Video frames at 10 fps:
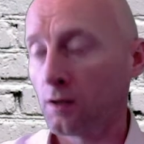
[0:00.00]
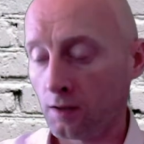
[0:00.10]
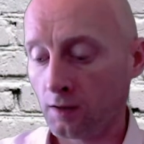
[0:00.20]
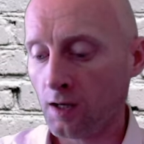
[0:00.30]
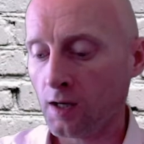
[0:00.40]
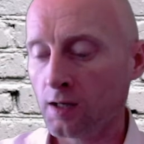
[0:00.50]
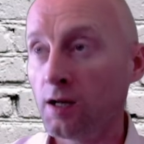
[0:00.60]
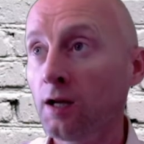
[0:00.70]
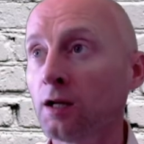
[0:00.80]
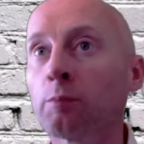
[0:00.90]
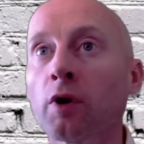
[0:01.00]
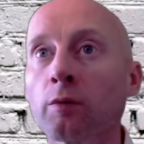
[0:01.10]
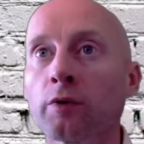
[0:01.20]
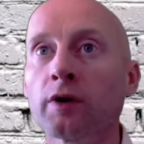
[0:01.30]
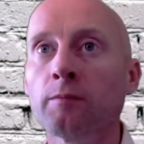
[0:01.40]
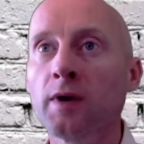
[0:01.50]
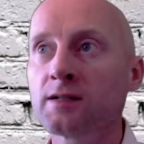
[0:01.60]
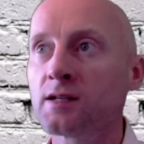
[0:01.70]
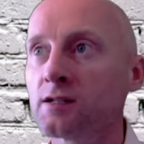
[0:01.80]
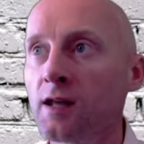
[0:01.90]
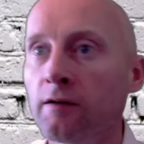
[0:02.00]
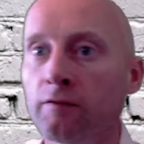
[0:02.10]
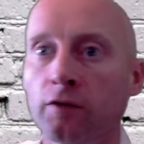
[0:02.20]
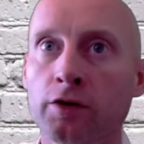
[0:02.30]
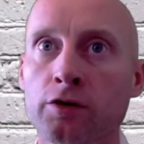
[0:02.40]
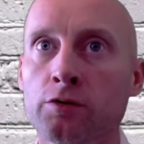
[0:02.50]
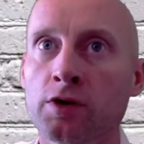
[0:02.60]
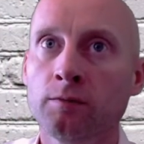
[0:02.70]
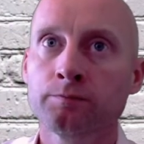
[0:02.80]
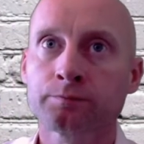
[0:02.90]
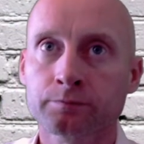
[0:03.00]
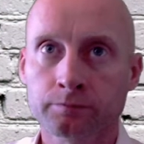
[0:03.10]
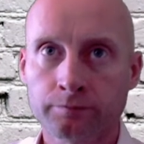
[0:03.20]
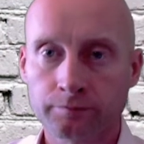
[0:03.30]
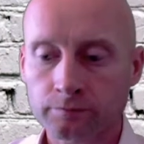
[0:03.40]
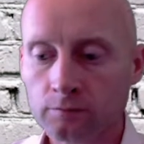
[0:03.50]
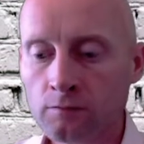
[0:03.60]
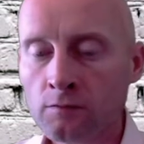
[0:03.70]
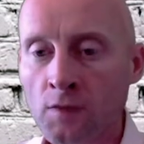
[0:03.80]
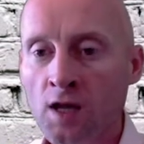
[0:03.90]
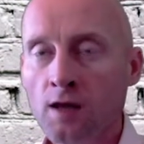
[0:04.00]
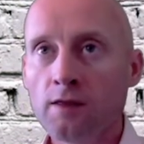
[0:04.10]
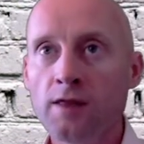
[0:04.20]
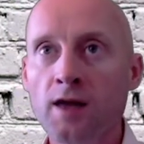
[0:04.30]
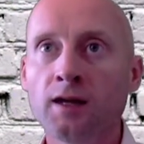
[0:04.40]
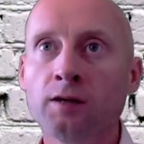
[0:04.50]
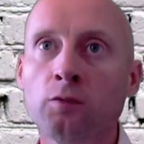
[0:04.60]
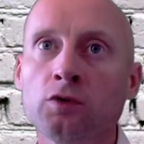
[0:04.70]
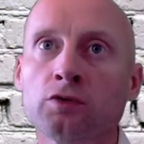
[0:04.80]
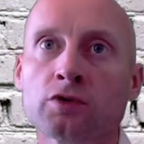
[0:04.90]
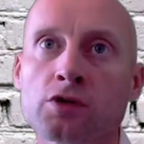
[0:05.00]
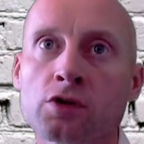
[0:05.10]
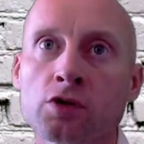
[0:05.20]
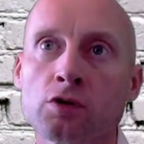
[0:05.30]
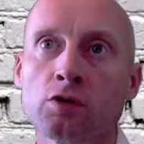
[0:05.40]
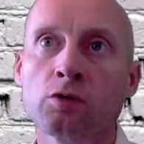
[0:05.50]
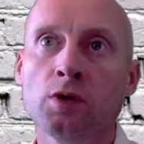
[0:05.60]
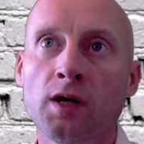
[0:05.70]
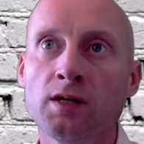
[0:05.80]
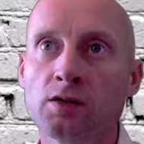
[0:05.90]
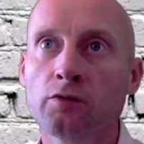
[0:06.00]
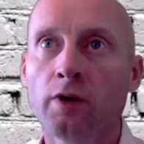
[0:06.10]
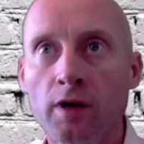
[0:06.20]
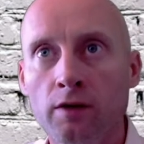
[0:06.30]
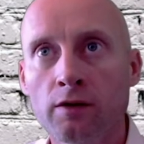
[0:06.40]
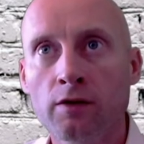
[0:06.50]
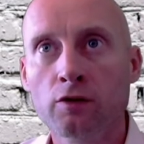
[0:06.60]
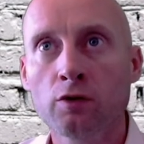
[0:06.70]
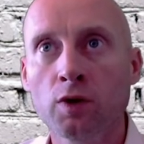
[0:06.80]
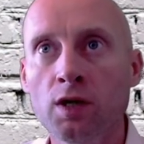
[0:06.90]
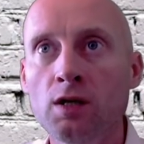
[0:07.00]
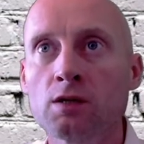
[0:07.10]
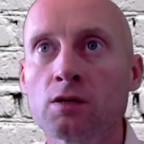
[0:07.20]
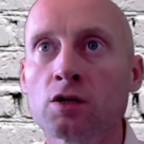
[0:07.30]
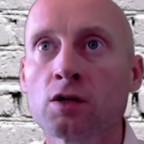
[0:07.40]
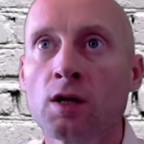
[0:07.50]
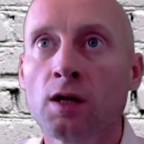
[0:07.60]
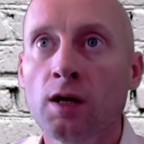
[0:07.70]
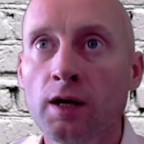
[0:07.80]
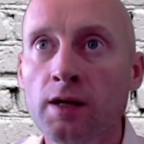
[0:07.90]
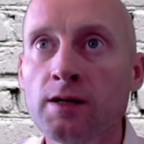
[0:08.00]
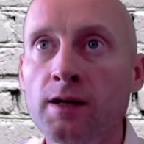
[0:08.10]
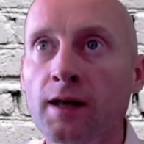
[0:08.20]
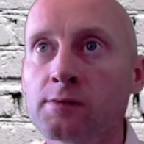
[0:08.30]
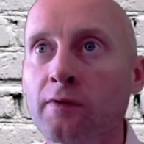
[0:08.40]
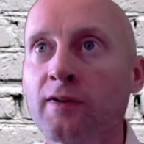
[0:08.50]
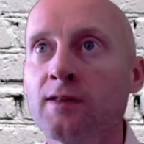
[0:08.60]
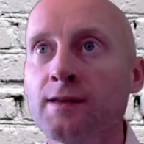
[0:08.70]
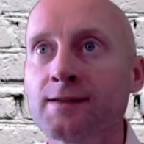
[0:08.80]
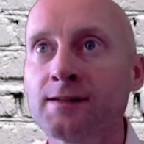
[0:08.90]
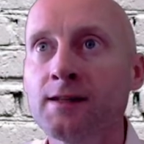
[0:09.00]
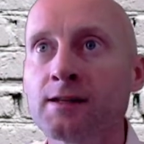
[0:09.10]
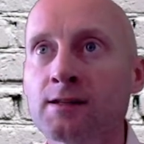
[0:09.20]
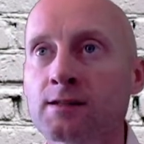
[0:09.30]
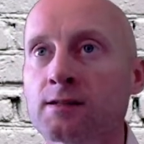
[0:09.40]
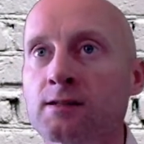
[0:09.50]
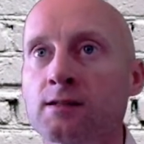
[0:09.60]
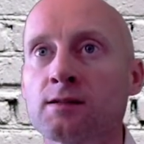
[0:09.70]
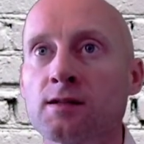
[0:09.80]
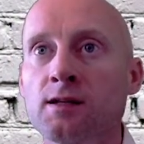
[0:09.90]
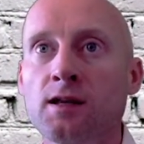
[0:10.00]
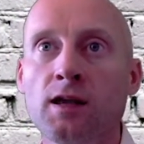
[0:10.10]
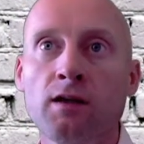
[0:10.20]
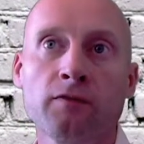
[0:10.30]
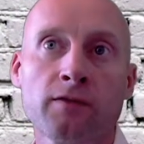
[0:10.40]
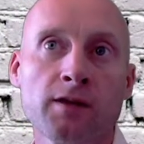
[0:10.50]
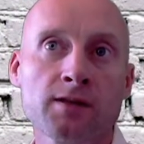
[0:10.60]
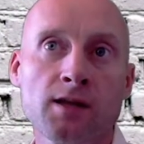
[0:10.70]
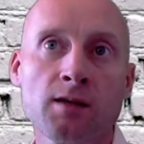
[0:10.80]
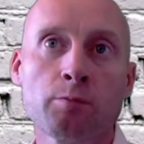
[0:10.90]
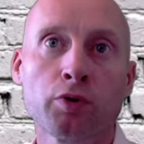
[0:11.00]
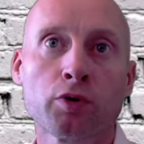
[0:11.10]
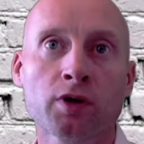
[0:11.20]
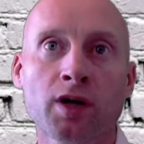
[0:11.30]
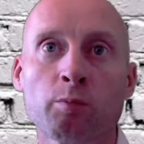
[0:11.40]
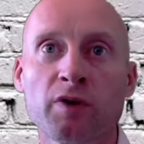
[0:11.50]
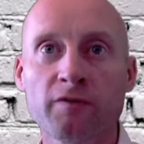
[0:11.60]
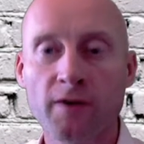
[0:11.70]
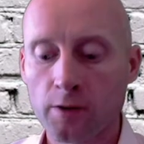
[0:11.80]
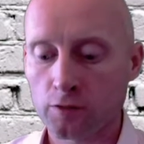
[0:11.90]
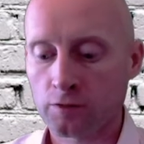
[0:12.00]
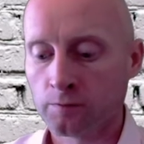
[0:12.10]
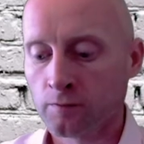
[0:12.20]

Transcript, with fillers: Again, any appropriate message there for the user. Then I want to iterate through each index within this list to see if this input can be found.